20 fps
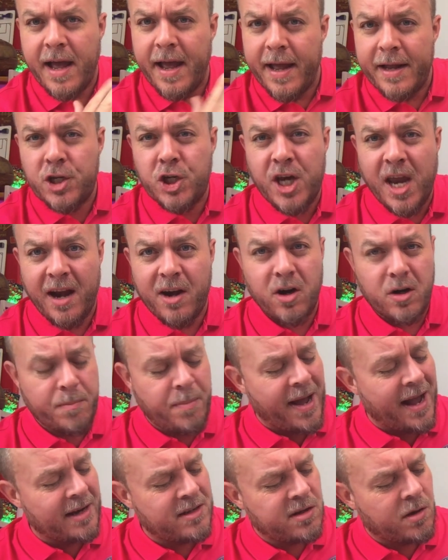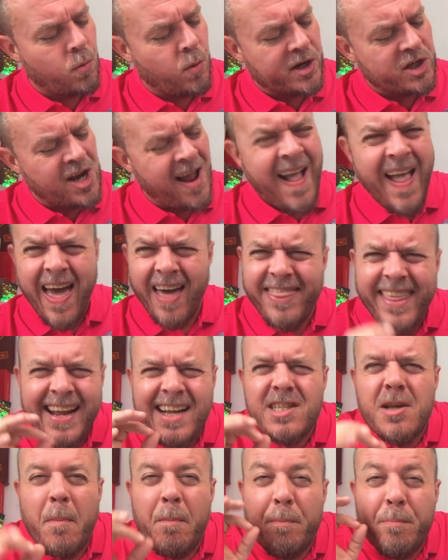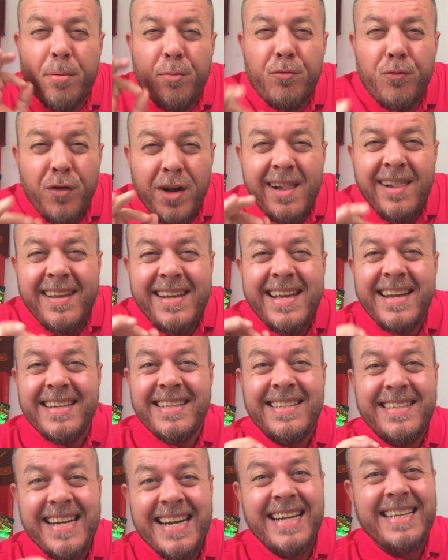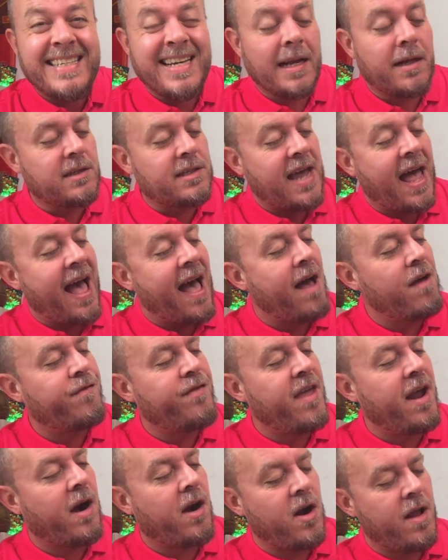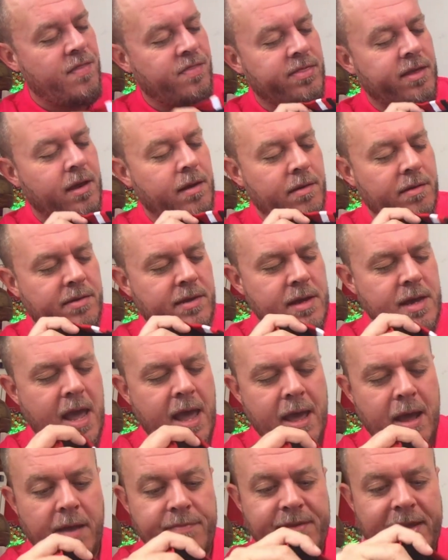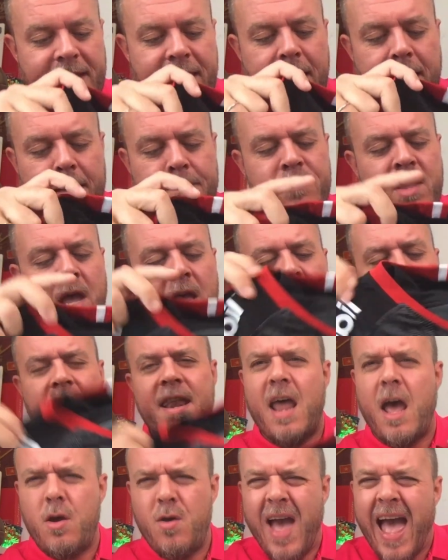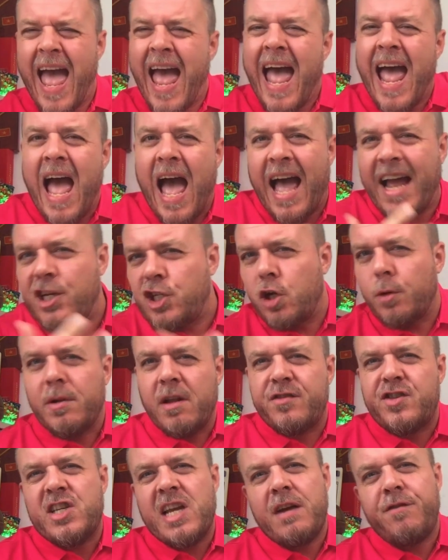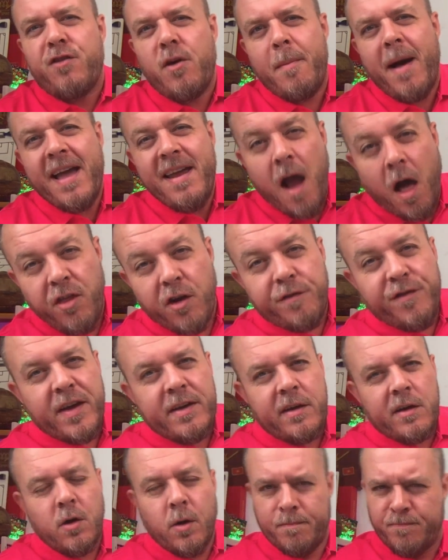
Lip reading: checkered pattern, which I think is a brilliant detail to have there in the kit. Now, as you will have seen from my other video,